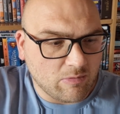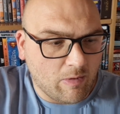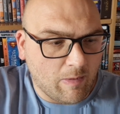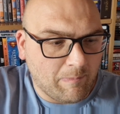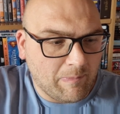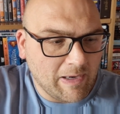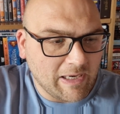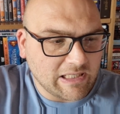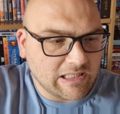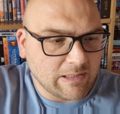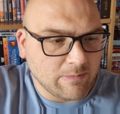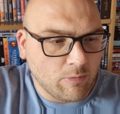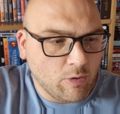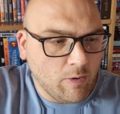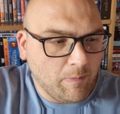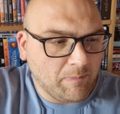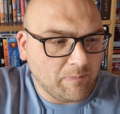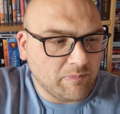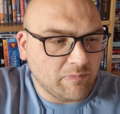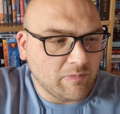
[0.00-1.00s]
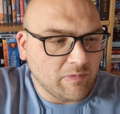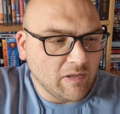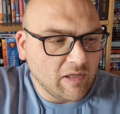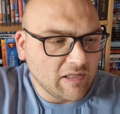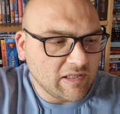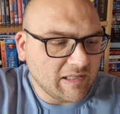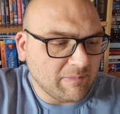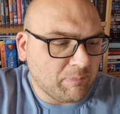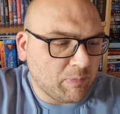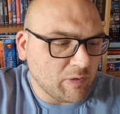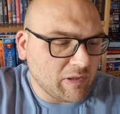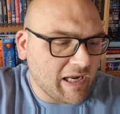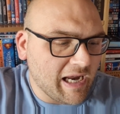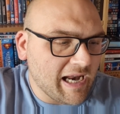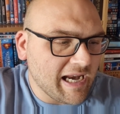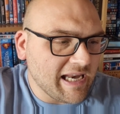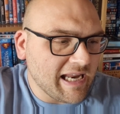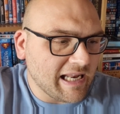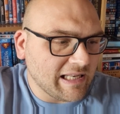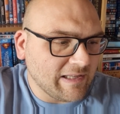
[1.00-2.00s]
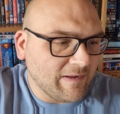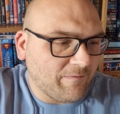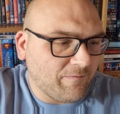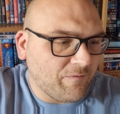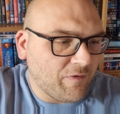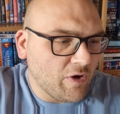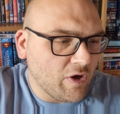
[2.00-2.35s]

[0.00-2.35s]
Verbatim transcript: so I picked them up. But they only had the